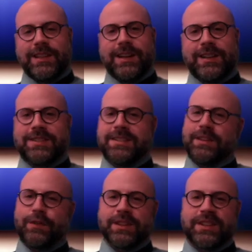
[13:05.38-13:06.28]
I just think
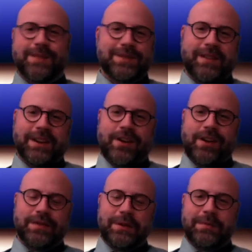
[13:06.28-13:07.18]
of all the times I've had
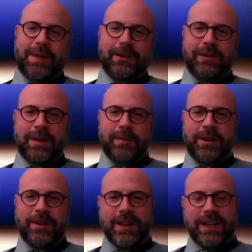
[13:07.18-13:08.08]
coffee with my grandma,
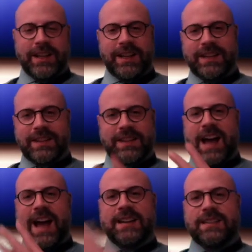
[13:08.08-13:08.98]
and
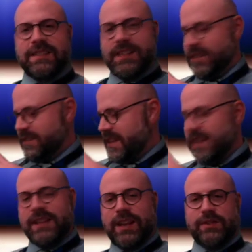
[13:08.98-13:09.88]
the
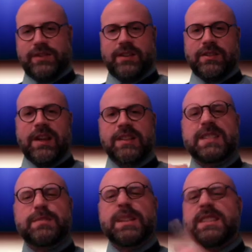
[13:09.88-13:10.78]
details here, a
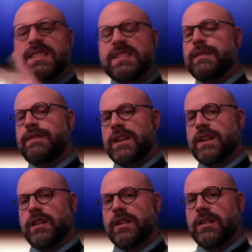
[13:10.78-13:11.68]
specific
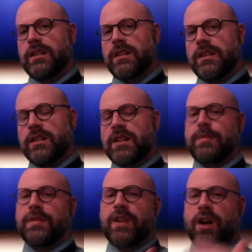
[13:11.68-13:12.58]
cup
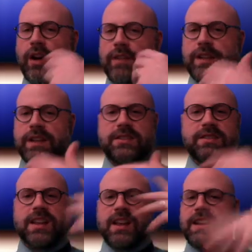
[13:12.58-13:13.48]
of coffee,
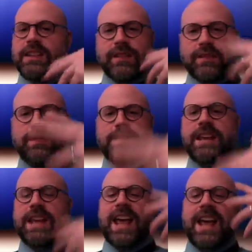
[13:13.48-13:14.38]
just
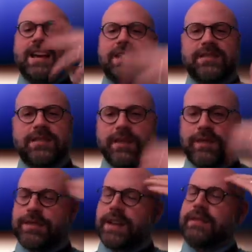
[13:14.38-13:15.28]
it adds to the
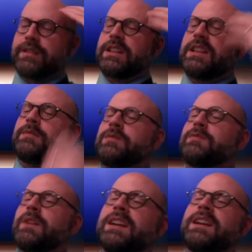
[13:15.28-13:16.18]
flavor and the image in
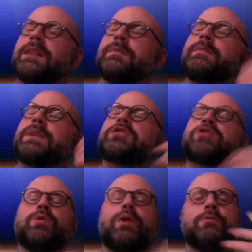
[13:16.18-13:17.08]
my head. I'm
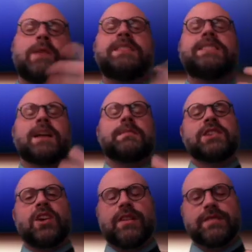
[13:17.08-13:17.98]
picturing what Red Diamond
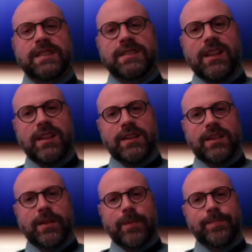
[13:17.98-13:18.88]
coffee is
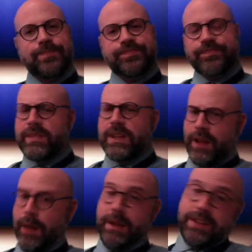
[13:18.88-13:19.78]
like.
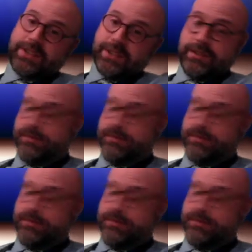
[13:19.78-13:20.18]
I bet it's good.